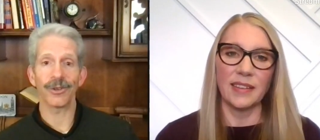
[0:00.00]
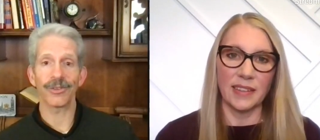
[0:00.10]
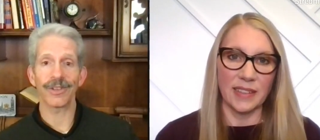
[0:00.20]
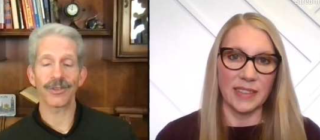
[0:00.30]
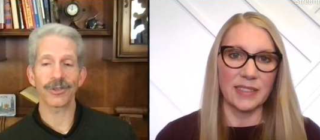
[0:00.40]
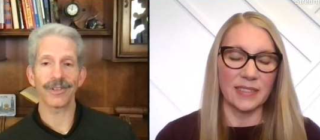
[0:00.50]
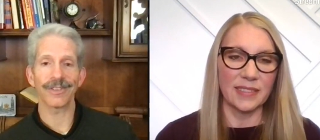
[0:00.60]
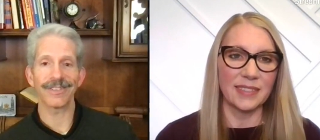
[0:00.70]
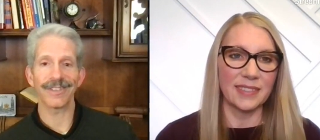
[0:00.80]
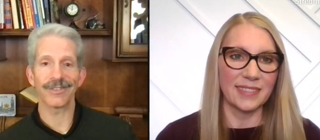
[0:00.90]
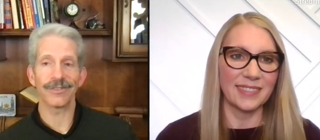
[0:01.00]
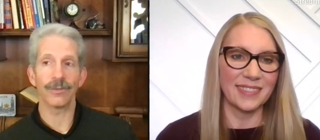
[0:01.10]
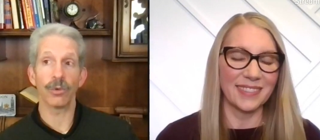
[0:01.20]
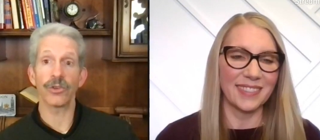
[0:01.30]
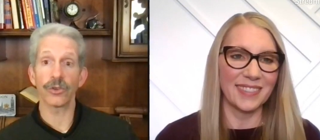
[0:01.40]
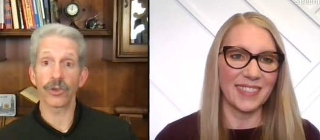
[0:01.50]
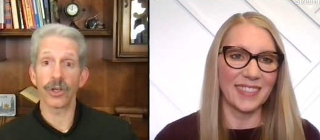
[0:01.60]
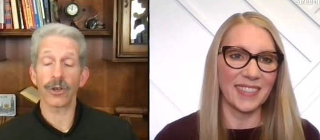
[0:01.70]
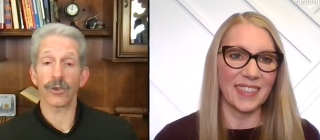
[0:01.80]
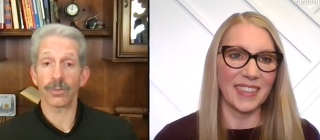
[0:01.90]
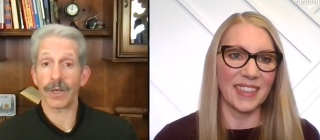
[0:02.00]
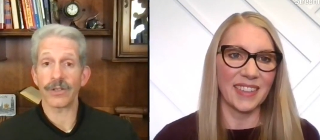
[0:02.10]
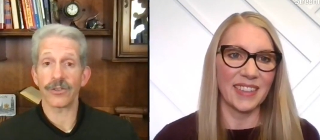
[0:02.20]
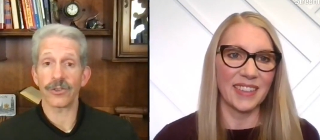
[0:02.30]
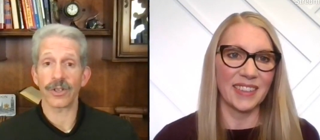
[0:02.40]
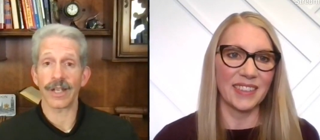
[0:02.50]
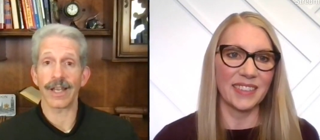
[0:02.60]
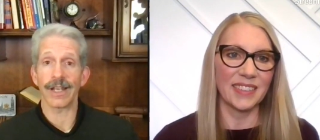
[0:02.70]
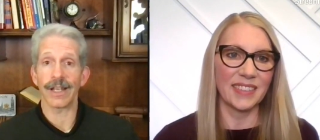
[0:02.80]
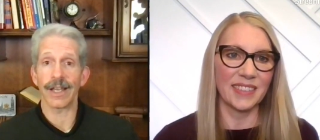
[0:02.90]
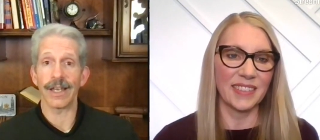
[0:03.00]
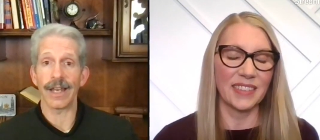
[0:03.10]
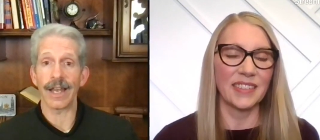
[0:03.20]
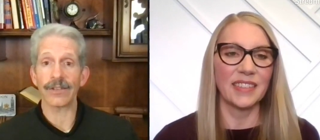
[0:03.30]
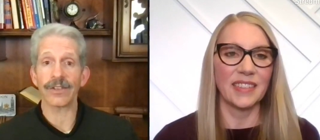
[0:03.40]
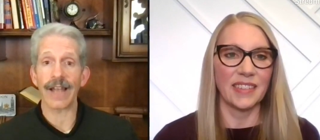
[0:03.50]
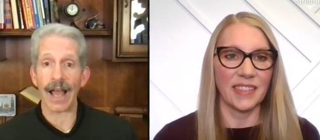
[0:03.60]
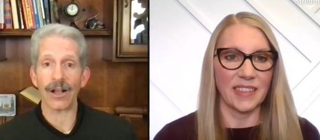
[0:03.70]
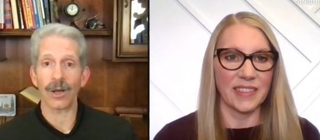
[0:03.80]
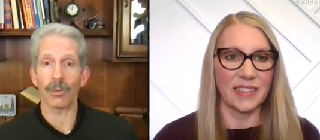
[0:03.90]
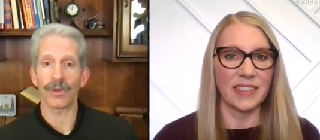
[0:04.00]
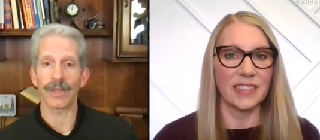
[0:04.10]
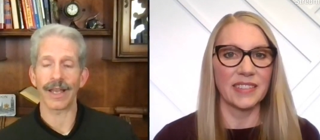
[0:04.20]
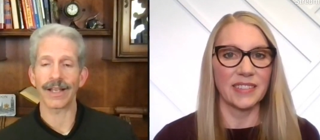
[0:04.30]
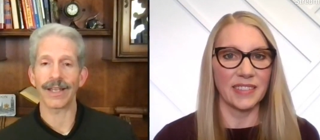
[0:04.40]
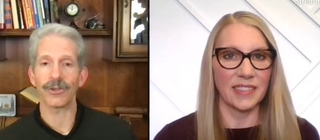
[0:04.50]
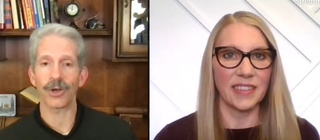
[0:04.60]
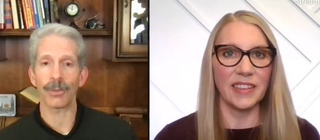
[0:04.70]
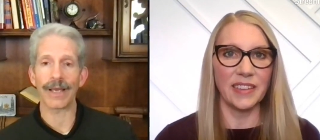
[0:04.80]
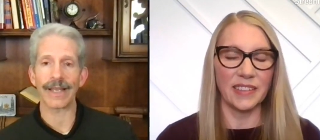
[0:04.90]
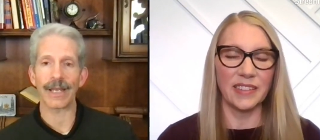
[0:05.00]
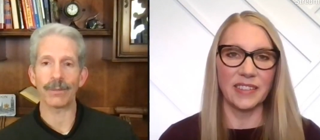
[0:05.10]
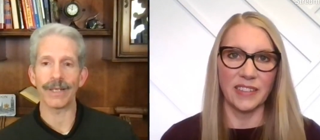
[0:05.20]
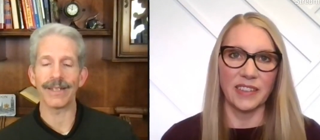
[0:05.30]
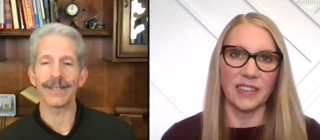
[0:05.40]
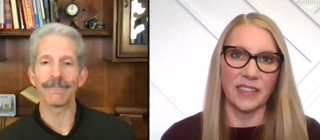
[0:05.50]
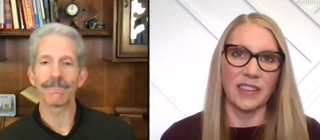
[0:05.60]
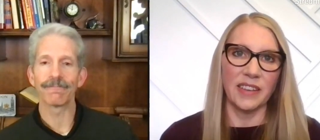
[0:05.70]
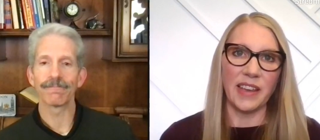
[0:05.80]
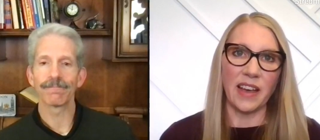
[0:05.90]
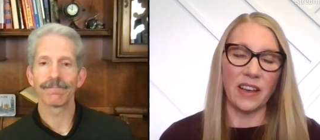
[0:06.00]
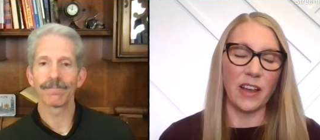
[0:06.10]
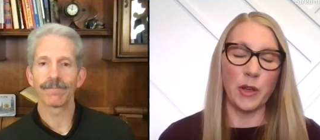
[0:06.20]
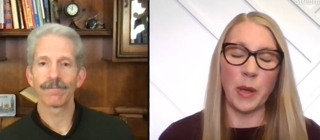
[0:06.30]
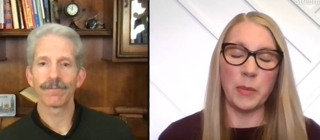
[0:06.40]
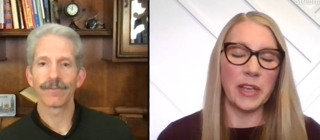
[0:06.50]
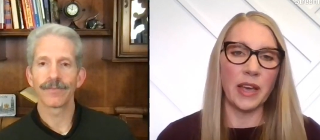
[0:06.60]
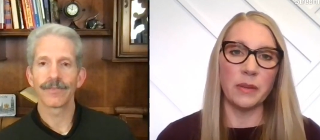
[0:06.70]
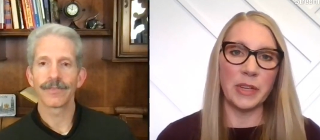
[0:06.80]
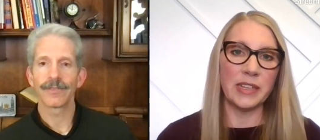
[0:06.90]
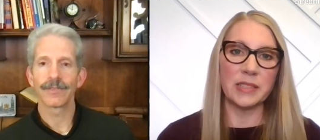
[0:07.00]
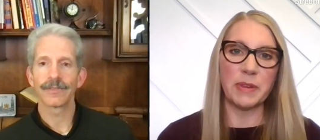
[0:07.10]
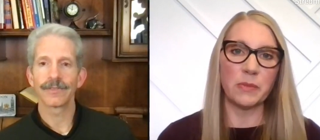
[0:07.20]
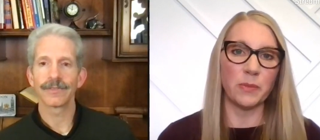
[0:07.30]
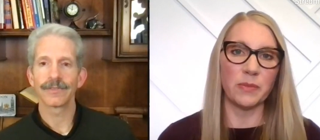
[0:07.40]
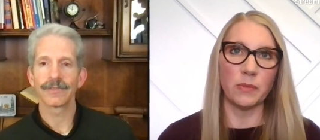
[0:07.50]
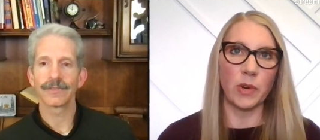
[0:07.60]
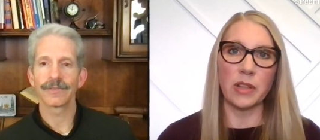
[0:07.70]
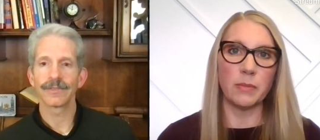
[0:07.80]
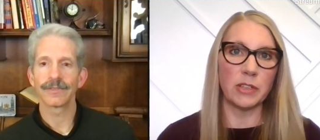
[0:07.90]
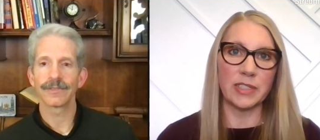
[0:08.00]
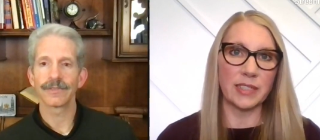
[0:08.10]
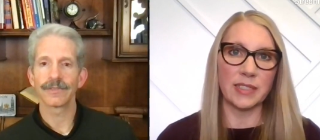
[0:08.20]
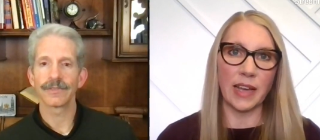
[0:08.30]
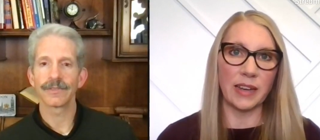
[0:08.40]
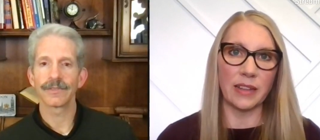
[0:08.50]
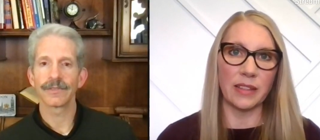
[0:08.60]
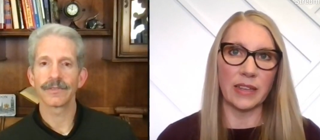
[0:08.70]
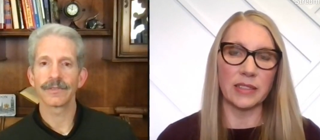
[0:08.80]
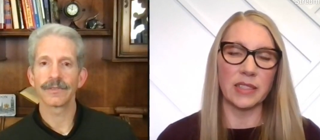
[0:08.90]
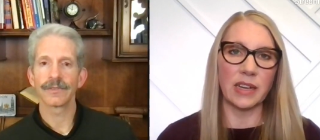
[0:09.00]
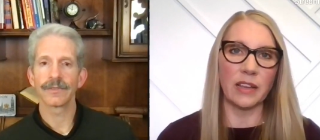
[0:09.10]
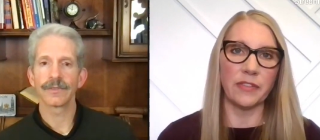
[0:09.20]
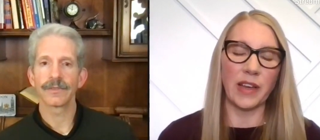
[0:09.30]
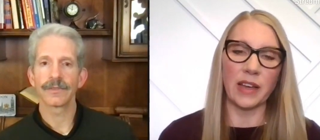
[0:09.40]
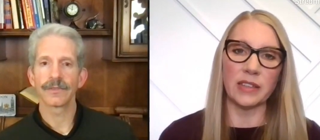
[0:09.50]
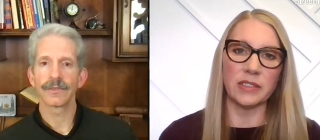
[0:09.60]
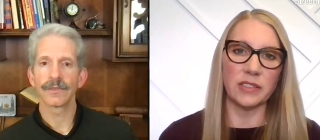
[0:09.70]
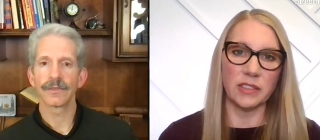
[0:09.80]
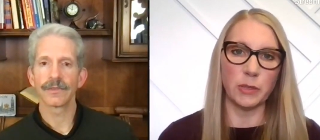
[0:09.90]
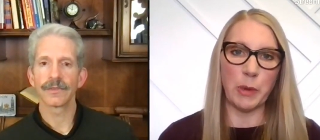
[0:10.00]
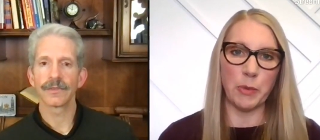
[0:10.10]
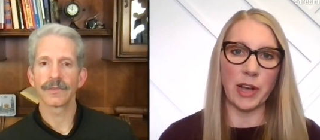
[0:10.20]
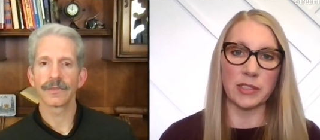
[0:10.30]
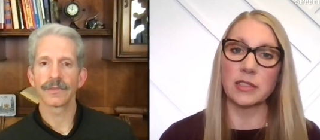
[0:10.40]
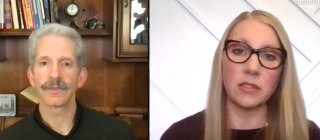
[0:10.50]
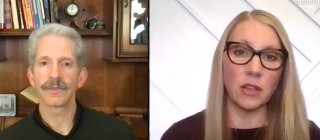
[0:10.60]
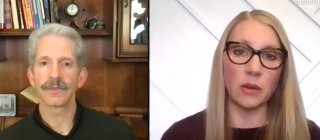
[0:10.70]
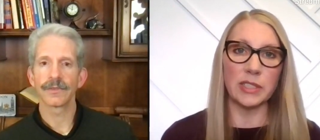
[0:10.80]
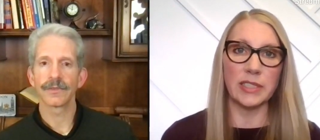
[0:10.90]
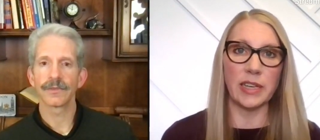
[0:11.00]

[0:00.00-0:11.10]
Speaker 1: know it's, it's, it, which is good because patients are getting an excellent outcome with that. Can you talk about ketamine?
Speaker 2: Yeah, I mean, ketamine has been one of the most exciting things that I've added to my practice, along with